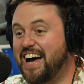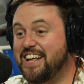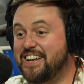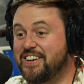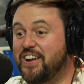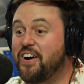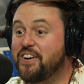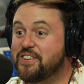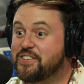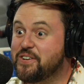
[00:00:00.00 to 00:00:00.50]

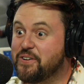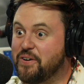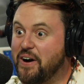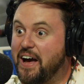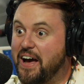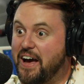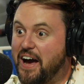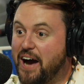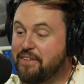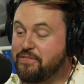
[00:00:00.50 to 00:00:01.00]
No, so do
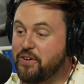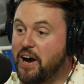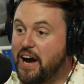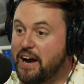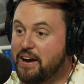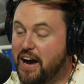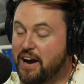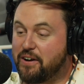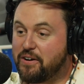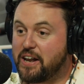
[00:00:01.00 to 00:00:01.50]
I. I've
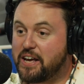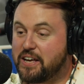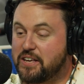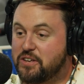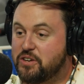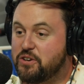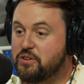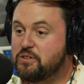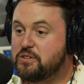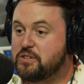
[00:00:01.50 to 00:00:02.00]
got a
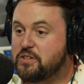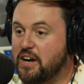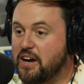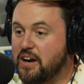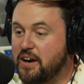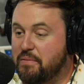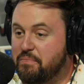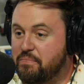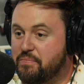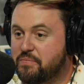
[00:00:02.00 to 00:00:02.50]
huge
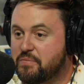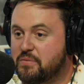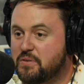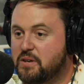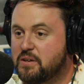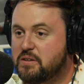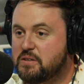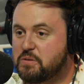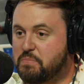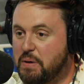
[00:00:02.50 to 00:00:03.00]

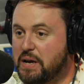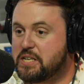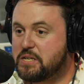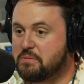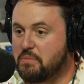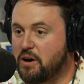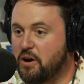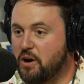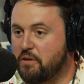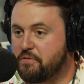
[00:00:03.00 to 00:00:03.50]
space in
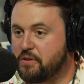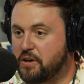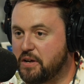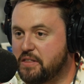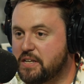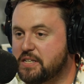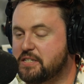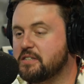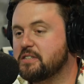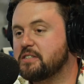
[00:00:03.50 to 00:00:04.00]
my heart for.
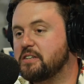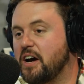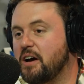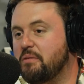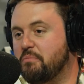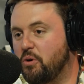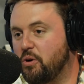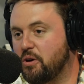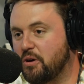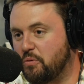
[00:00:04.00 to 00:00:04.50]
There's this guy
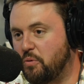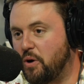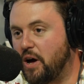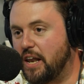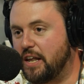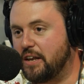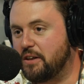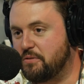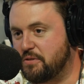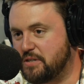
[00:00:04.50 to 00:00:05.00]
Morgan
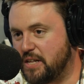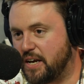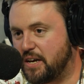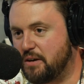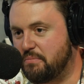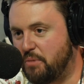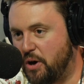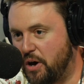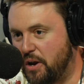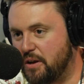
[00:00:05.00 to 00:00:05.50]
Wallen who's a
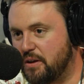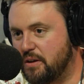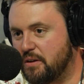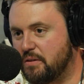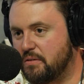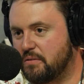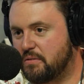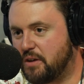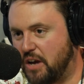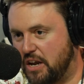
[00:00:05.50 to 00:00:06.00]

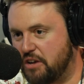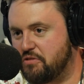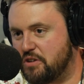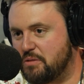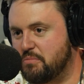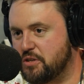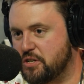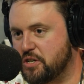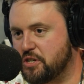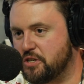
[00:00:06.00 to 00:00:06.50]
modern country
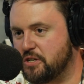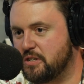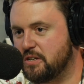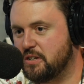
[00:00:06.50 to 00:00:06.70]
musician.